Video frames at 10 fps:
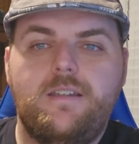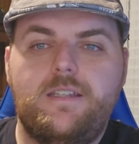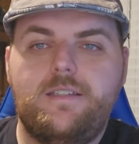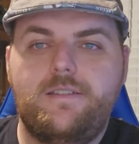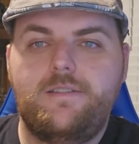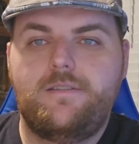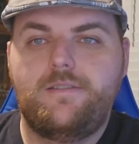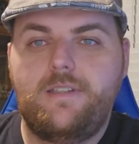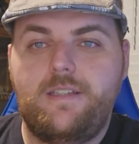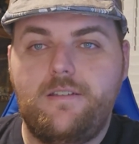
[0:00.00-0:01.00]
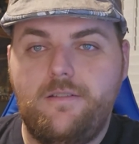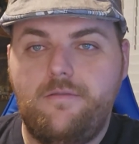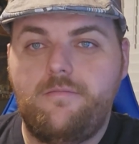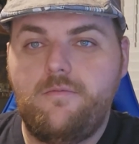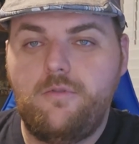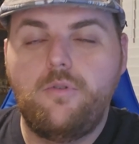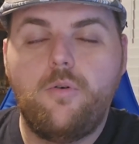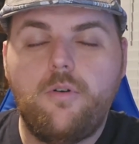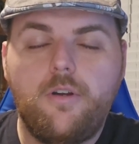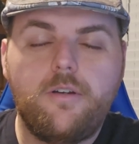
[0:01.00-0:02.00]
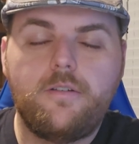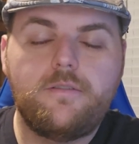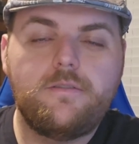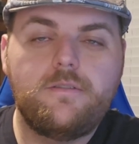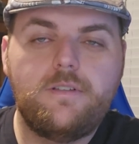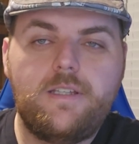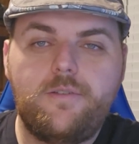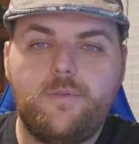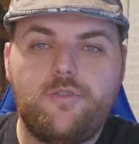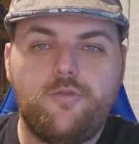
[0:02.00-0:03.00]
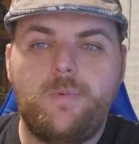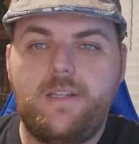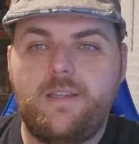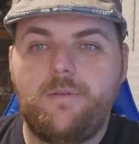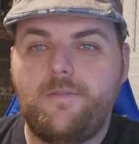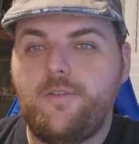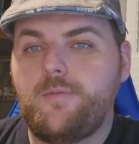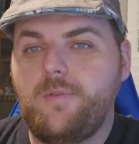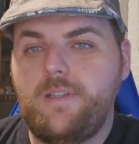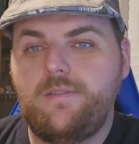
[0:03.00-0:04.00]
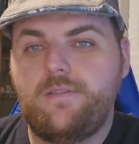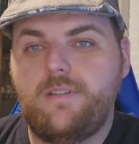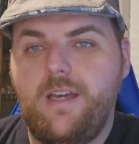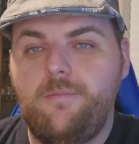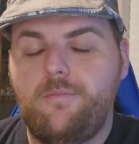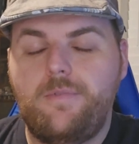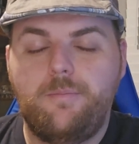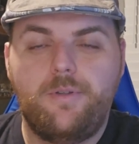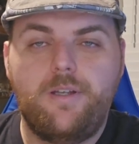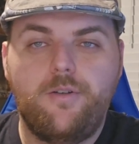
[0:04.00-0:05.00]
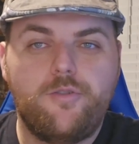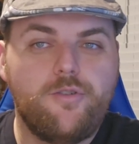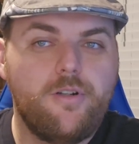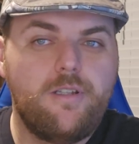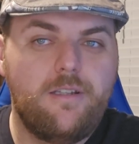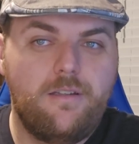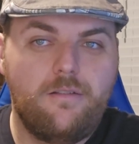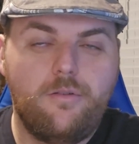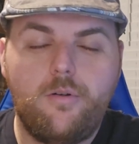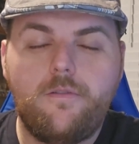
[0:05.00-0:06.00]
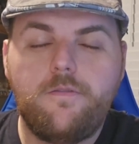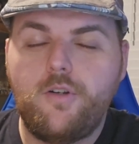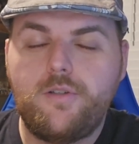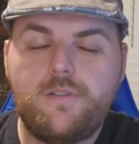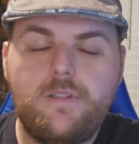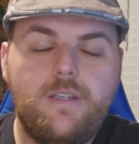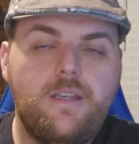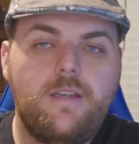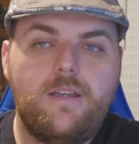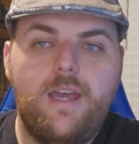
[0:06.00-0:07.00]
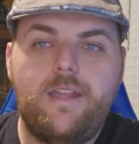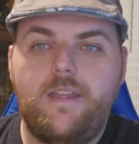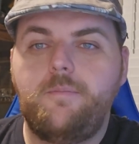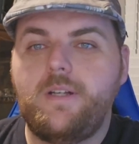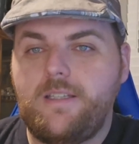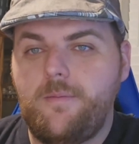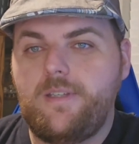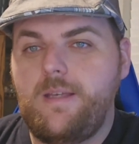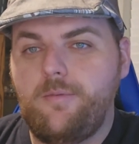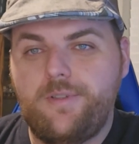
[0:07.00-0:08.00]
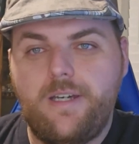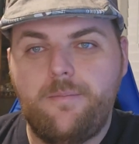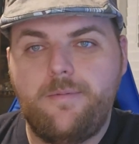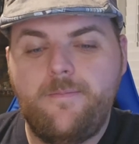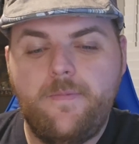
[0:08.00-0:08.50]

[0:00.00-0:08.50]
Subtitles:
is in the lore is what drew me to them in the first place. I'm a player who started in lore first and then picked up the tabletop.